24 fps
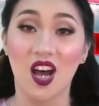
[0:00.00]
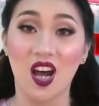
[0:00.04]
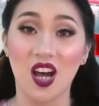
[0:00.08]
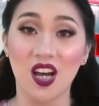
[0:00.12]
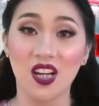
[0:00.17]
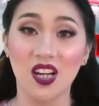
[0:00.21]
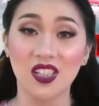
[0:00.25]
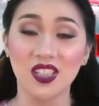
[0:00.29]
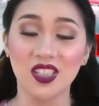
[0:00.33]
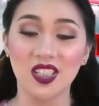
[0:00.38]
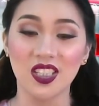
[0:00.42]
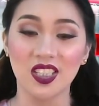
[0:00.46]

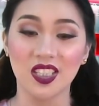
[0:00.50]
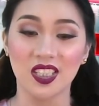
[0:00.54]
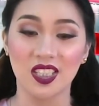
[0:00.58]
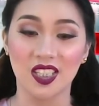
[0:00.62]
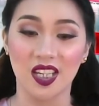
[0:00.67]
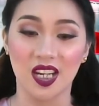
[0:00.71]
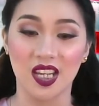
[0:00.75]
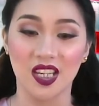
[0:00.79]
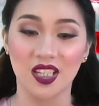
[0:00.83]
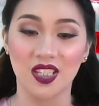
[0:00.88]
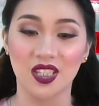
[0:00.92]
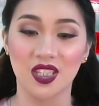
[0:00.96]

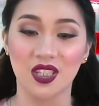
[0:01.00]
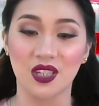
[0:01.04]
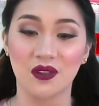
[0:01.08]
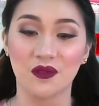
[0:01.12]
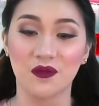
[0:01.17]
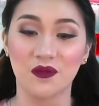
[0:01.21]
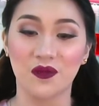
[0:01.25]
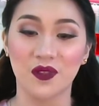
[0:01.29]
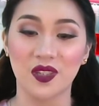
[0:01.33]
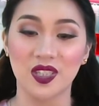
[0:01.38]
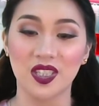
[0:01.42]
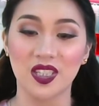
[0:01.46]
undertakes
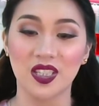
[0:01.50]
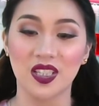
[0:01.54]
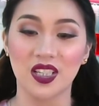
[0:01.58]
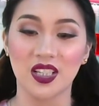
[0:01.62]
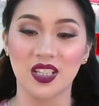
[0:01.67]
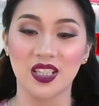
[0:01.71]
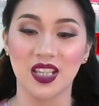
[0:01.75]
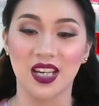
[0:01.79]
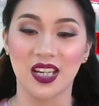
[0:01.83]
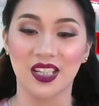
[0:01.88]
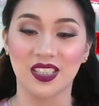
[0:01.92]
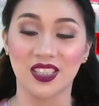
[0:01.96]

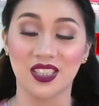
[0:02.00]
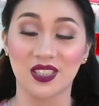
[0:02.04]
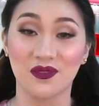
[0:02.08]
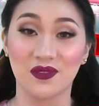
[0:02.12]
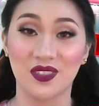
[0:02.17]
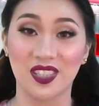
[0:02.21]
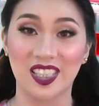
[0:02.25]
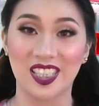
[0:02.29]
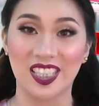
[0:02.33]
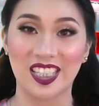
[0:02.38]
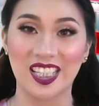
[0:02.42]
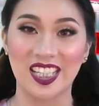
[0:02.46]
physical
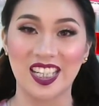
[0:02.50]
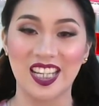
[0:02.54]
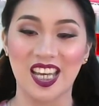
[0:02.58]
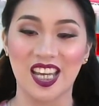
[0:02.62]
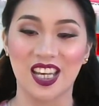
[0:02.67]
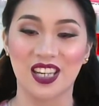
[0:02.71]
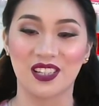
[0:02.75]
activity